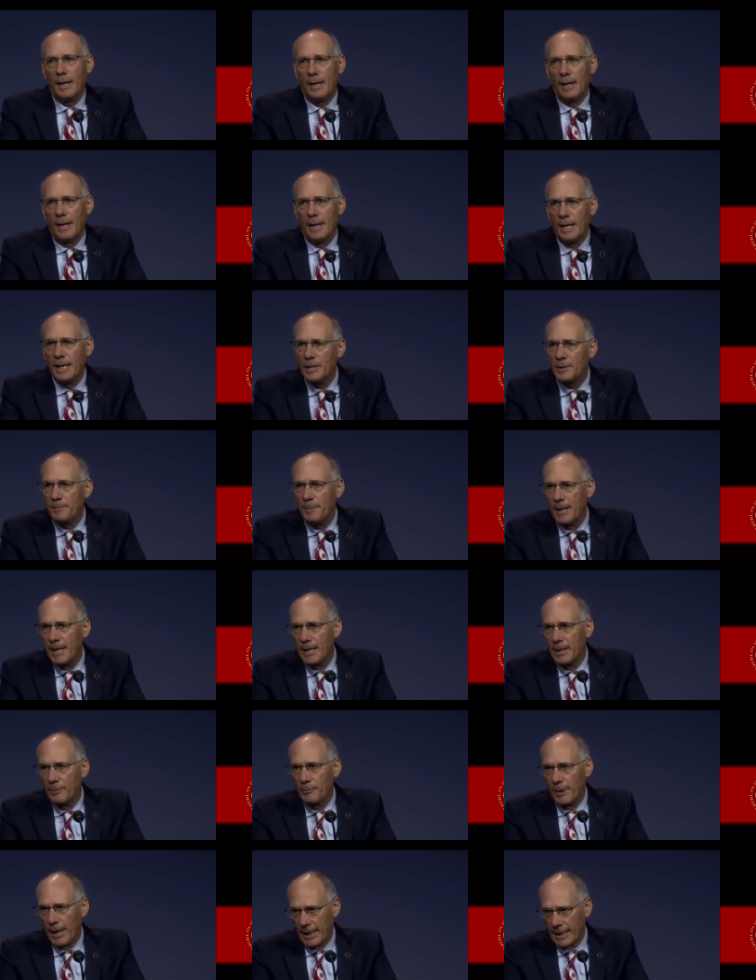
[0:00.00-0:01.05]
He is
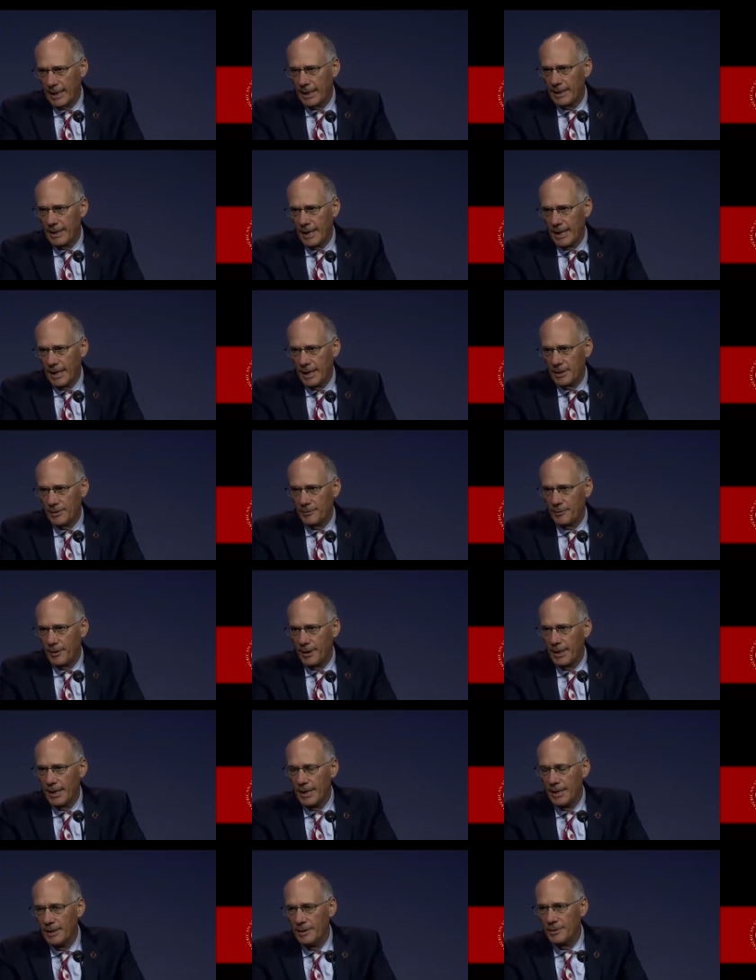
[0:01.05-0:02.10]
being recognized for
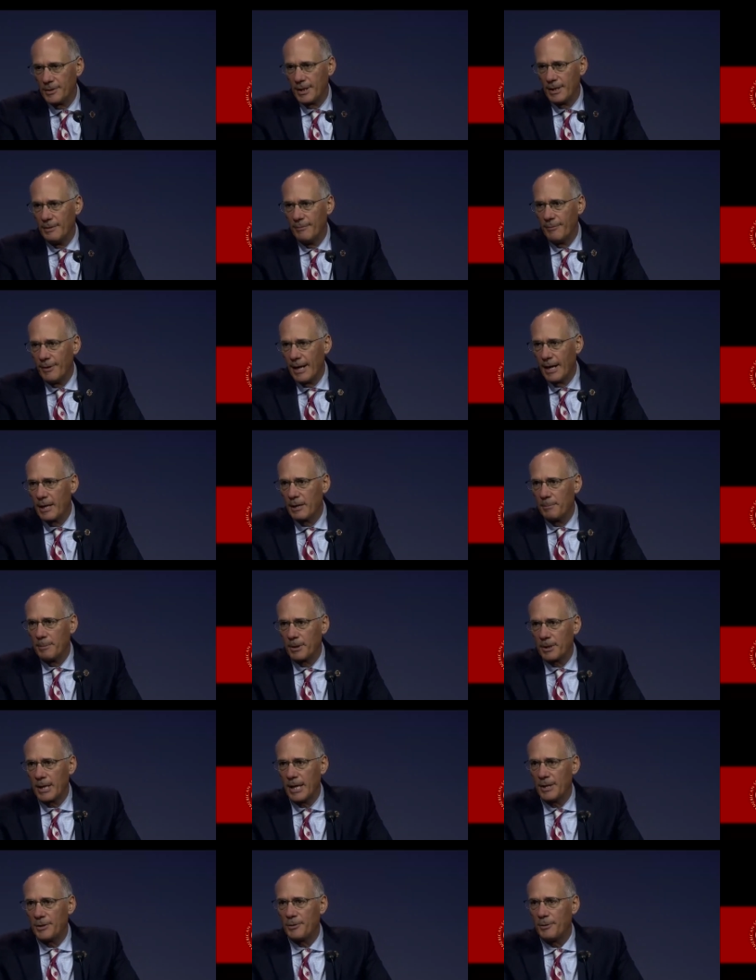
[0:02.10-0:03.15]
his invaluable
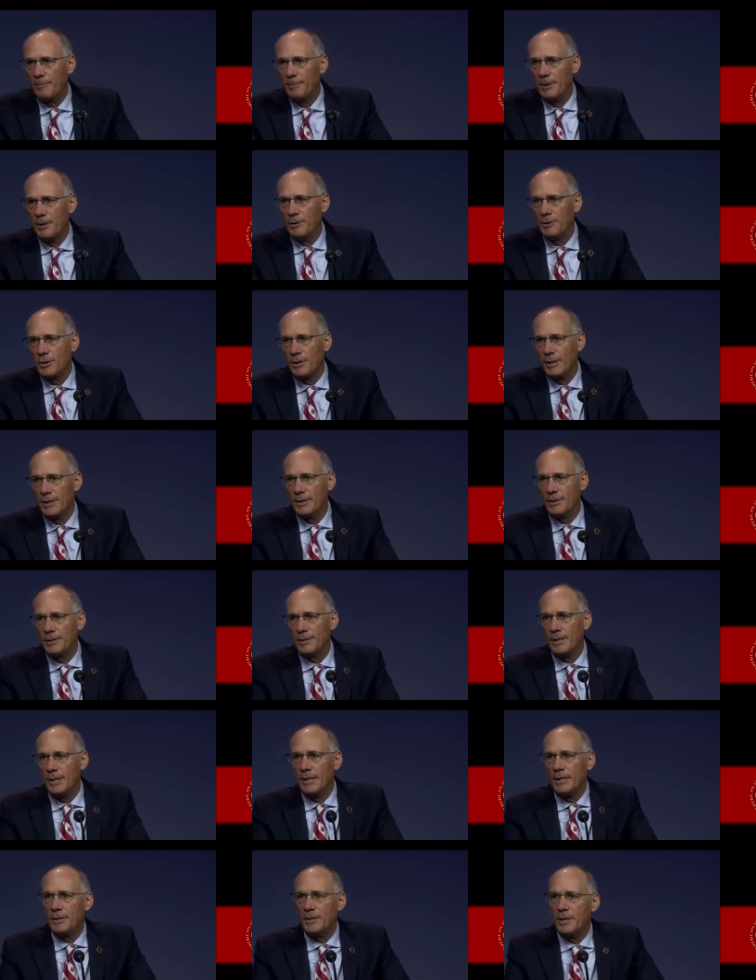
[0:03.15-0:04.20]
contributions
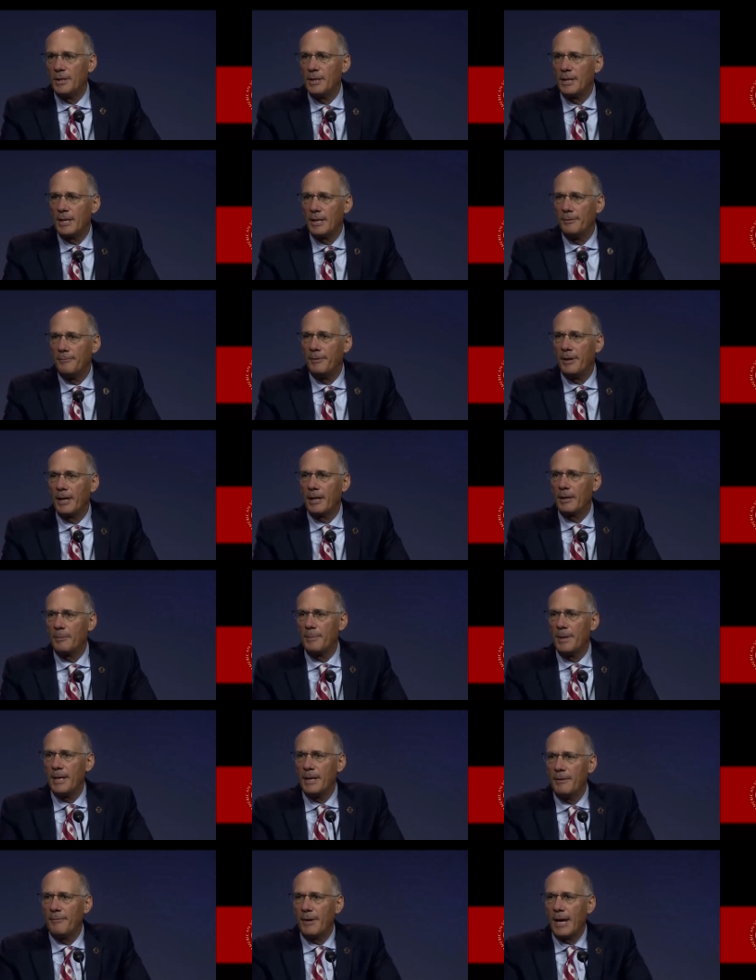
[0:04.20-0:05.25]
to the
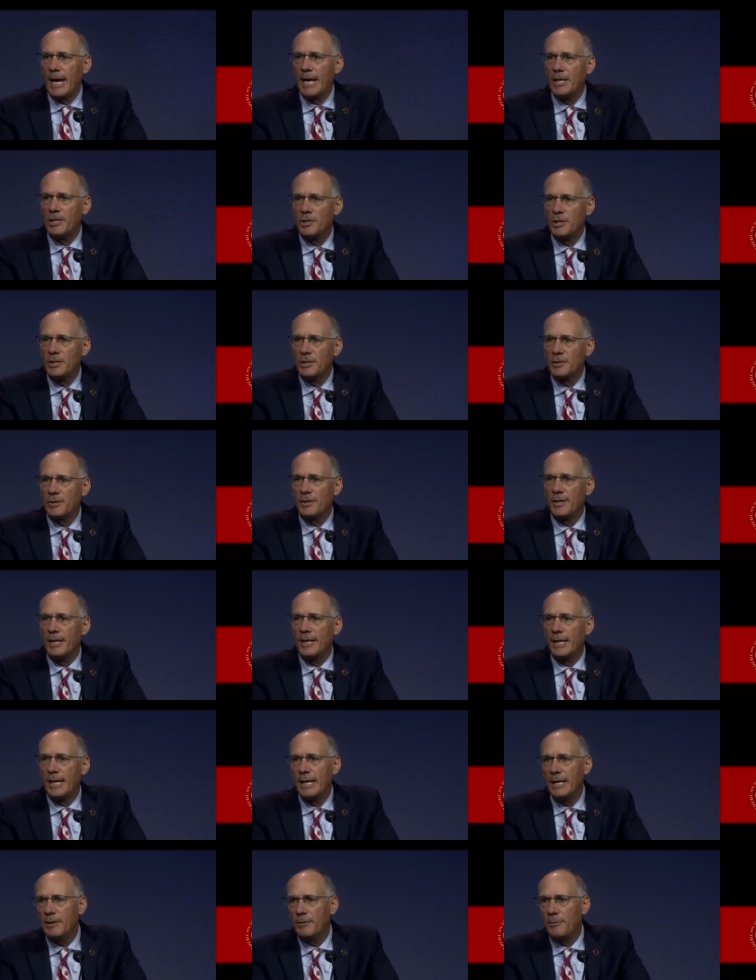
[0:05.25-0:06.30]
development of agents that
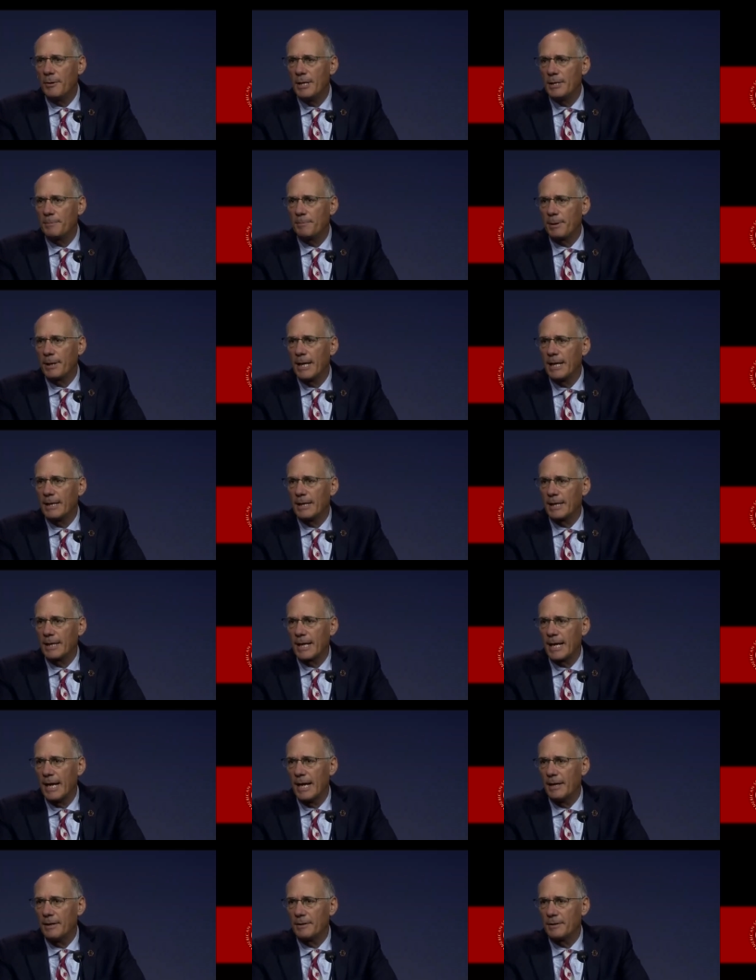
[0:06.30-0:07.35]
increase platelet
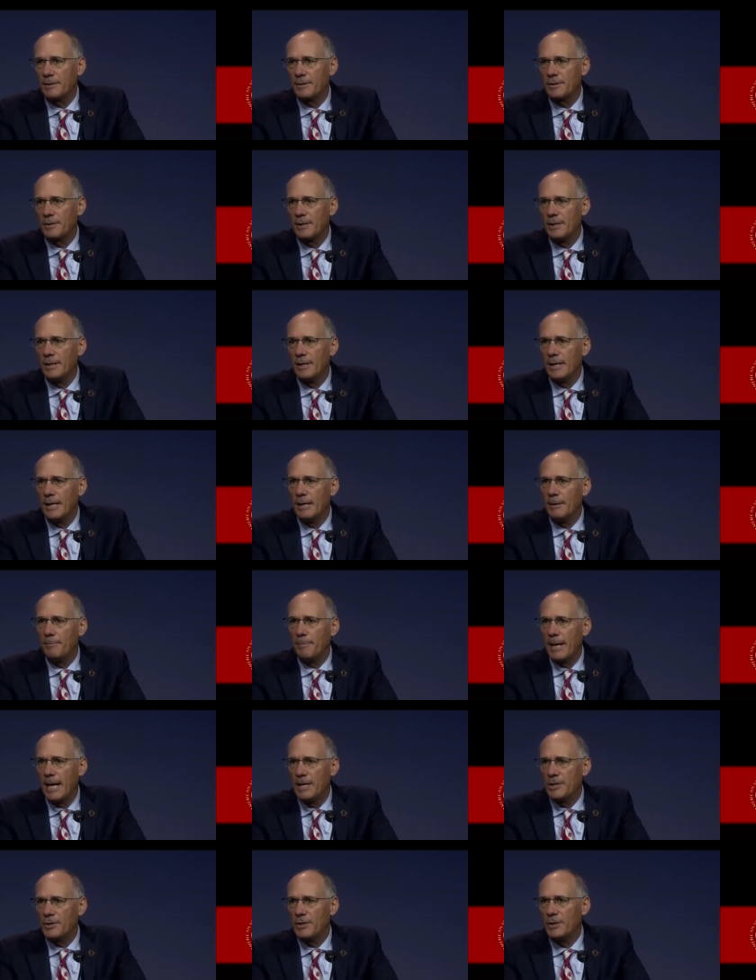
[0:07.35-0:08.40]
counts in
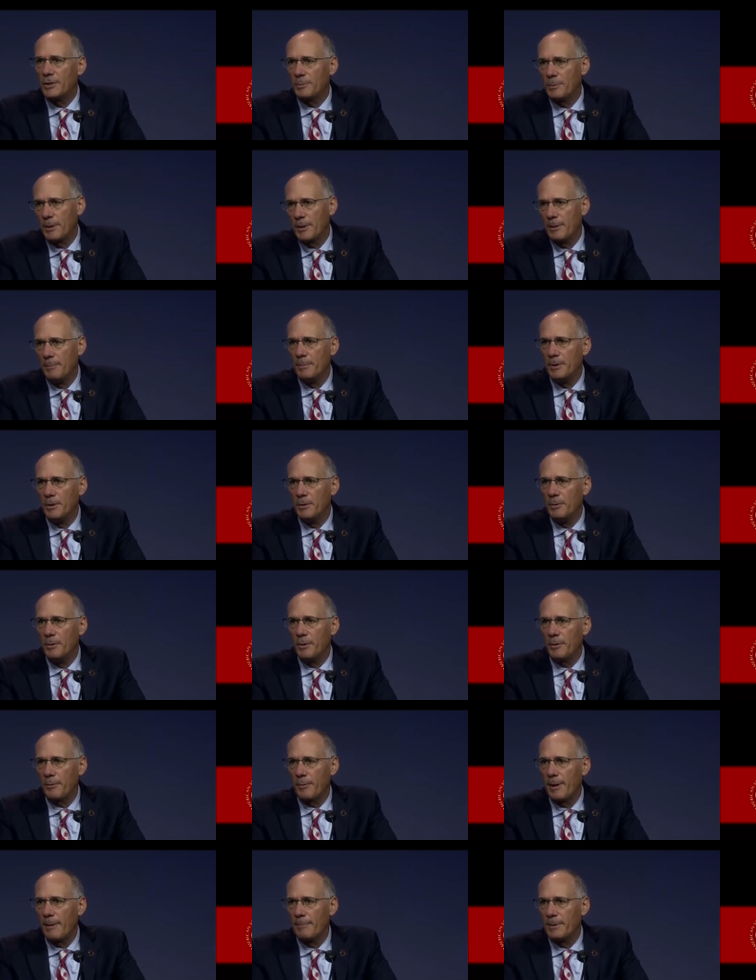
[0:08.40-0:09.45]
patients with immune
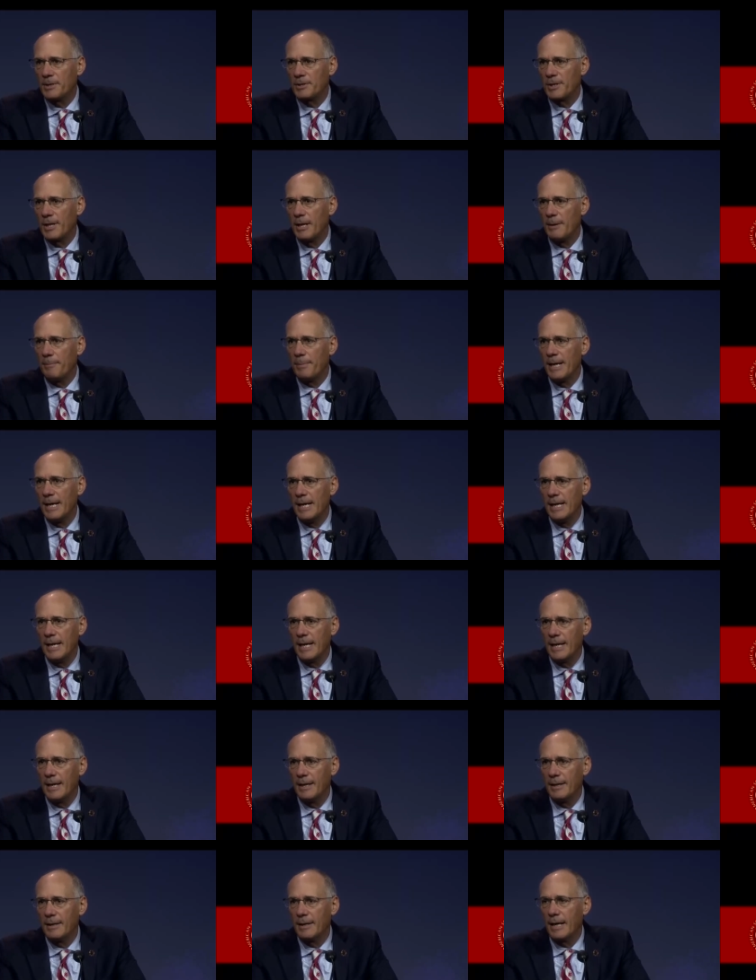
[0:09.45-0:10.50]

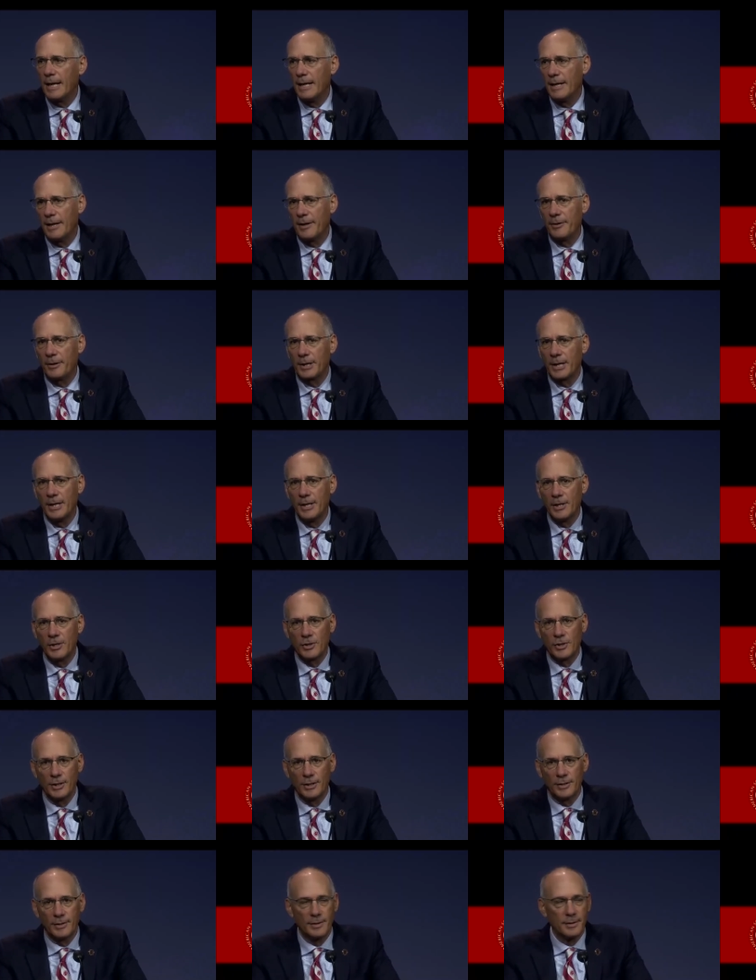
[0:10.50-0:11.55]
thrombocytopenia and other
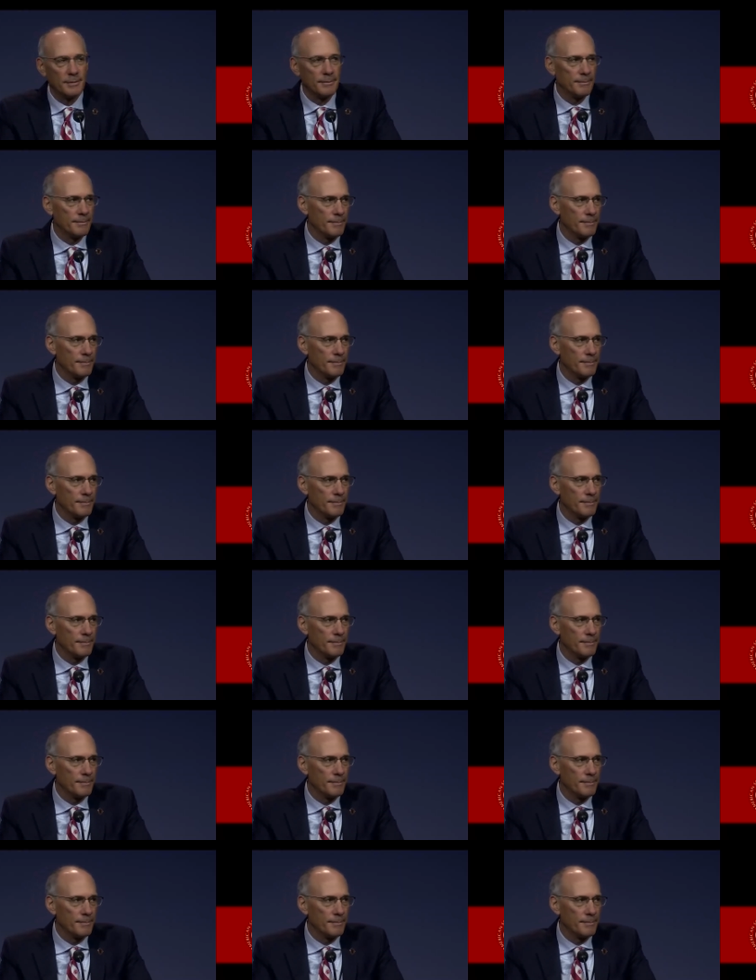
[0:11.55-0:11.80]
conditions.